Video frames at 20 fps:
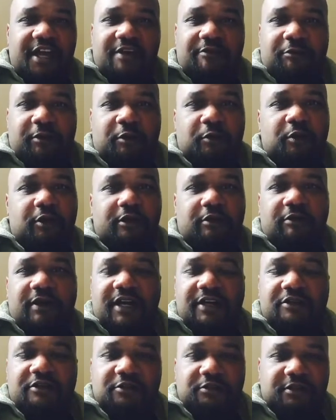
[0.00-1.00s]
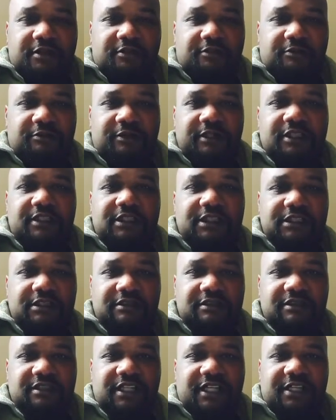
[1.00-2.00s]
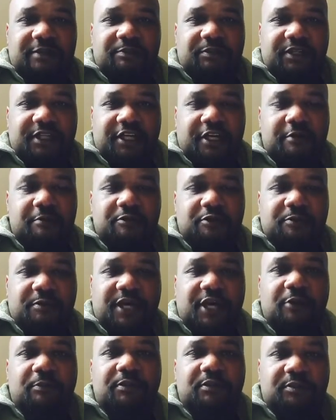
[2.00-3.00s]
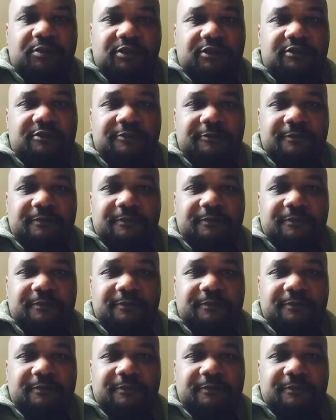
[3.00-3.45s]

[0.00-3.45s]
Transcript: everyone around you can feel it. It becomes palpable.